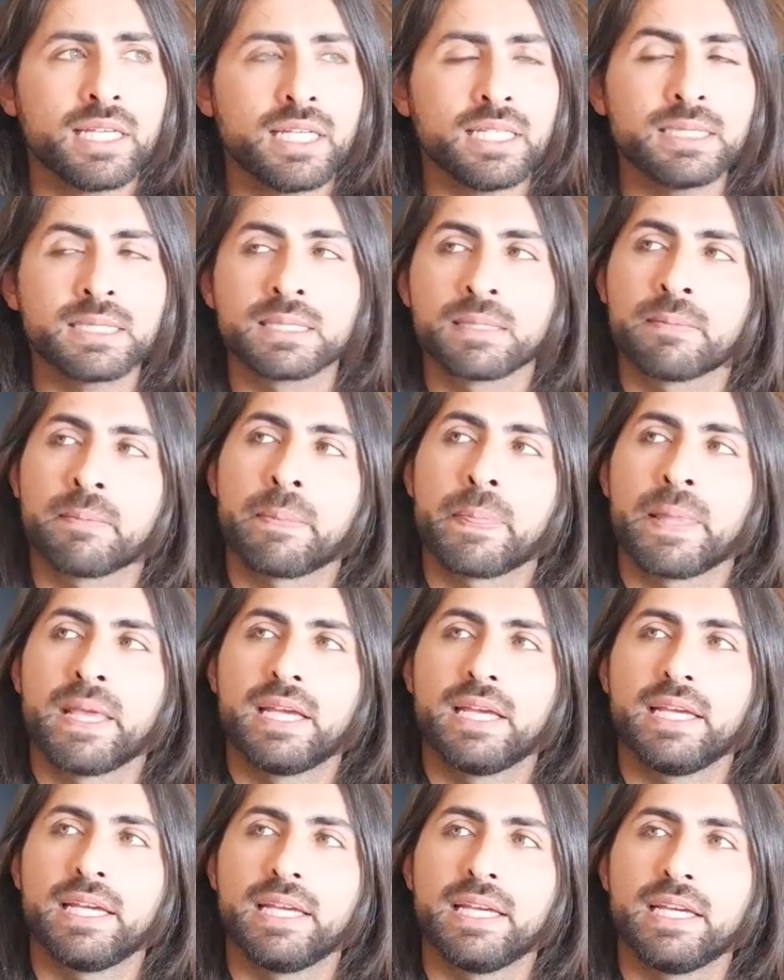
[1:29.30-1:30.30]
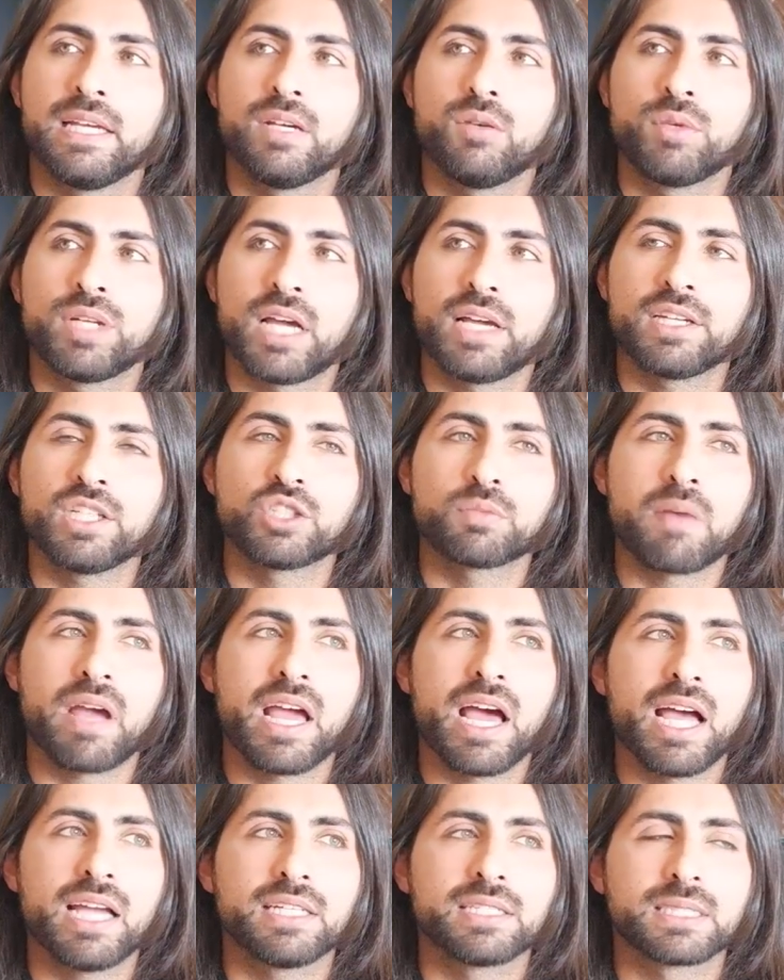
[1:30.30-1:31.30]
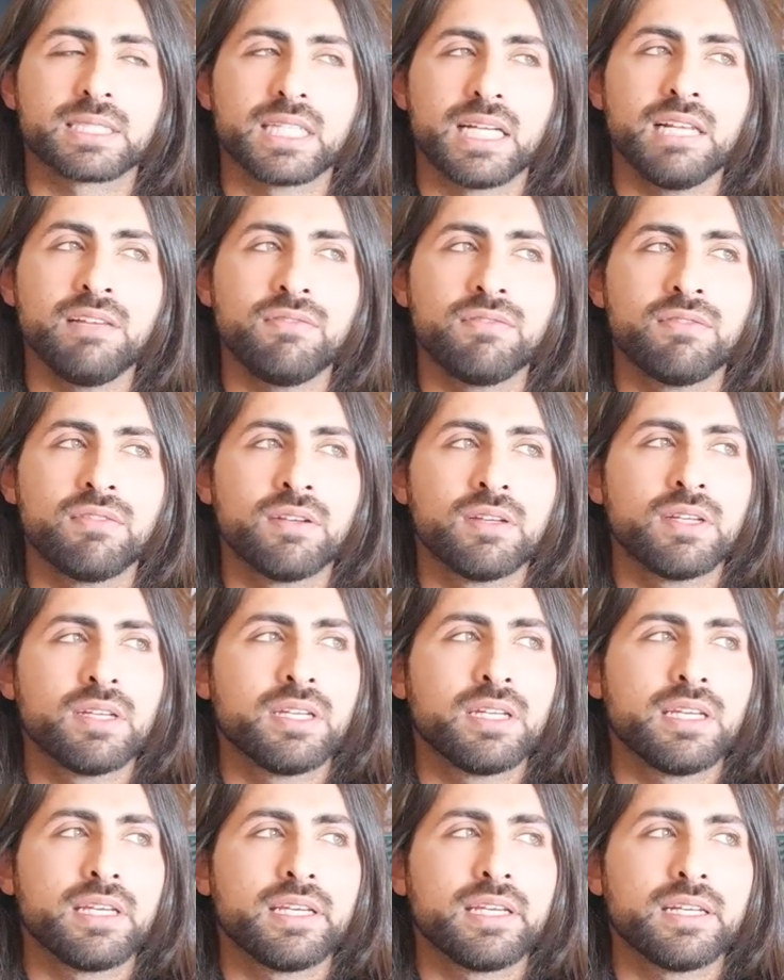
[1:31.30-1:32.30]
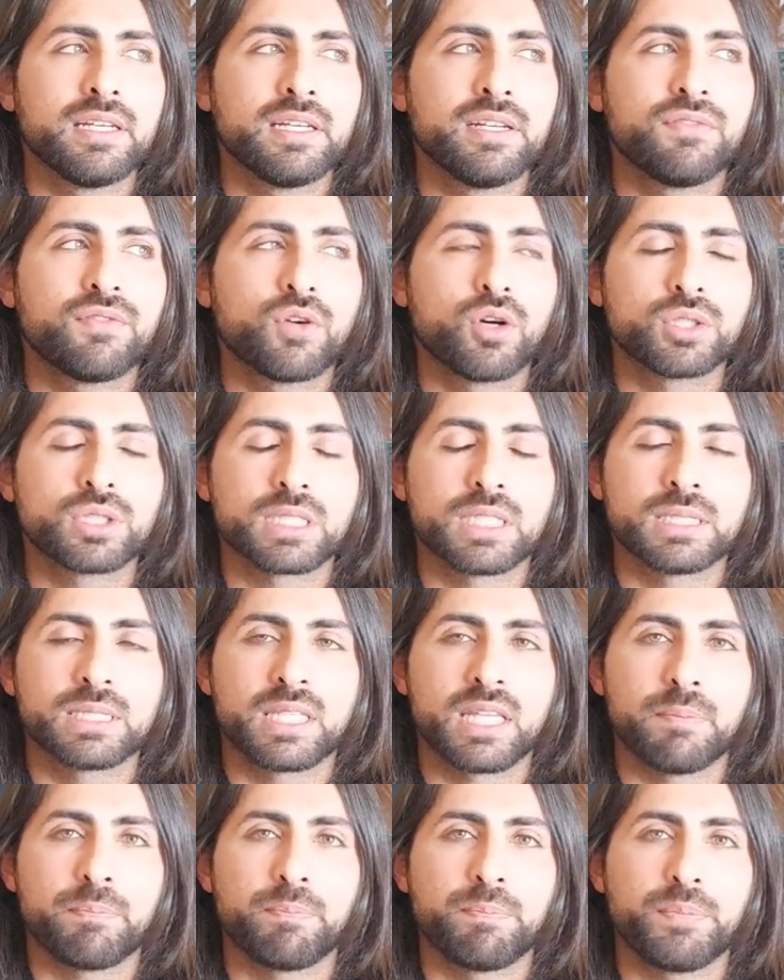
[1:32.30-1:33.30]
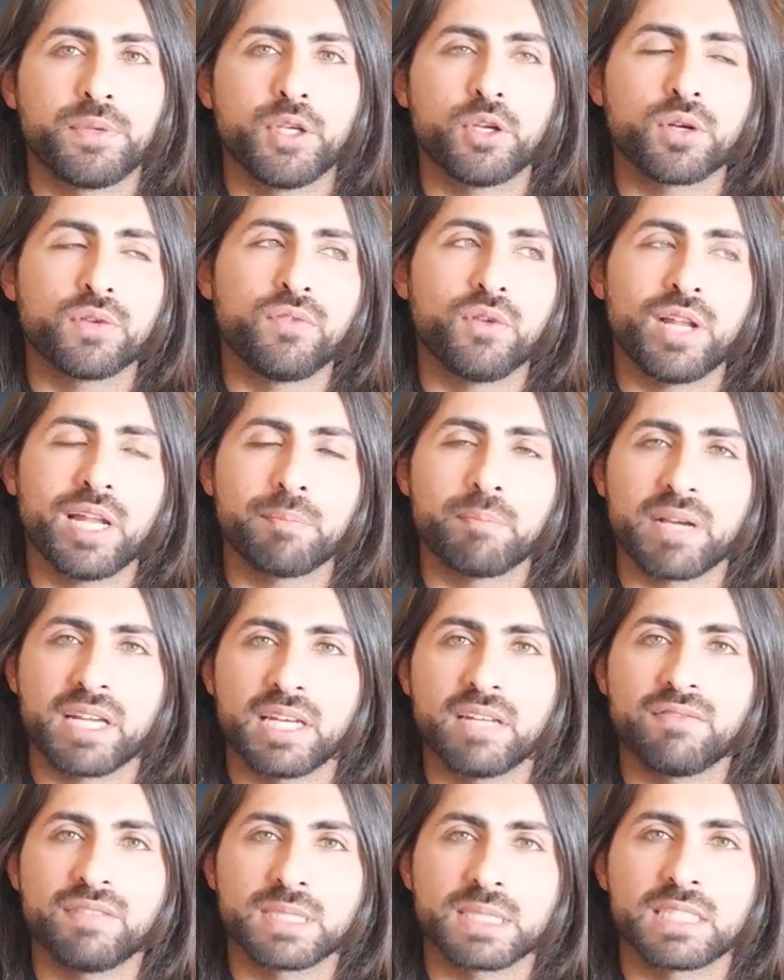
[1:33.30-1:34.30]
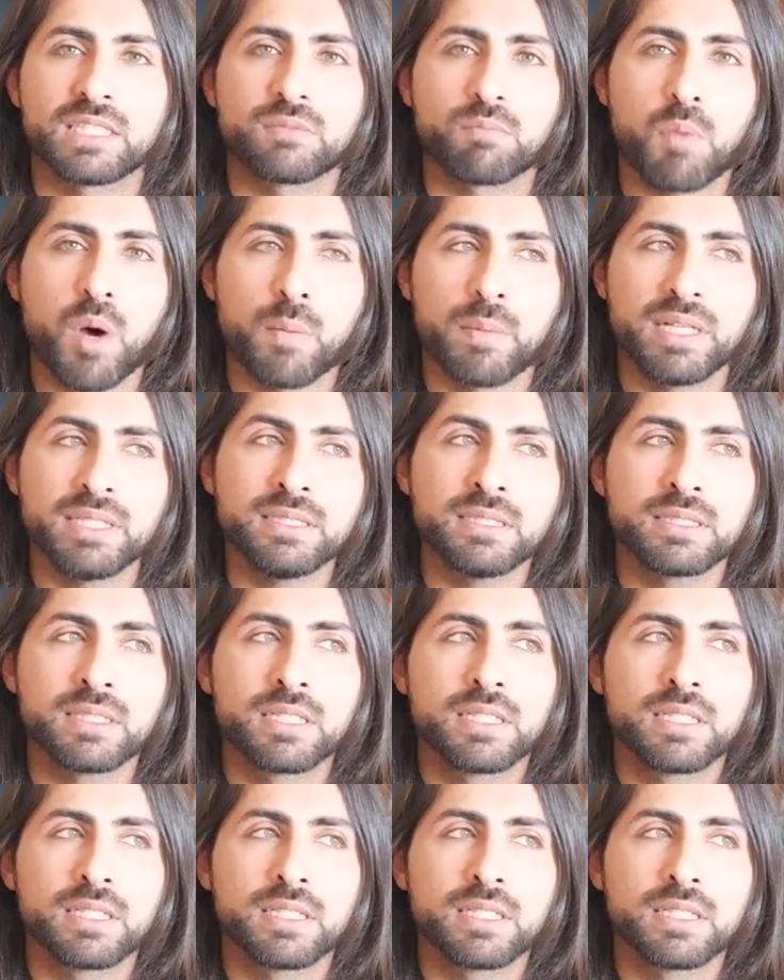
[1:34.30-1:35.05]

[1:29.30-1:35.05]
Yes. When I reach my higher self, of course, it's a beautiful and magnificent moment.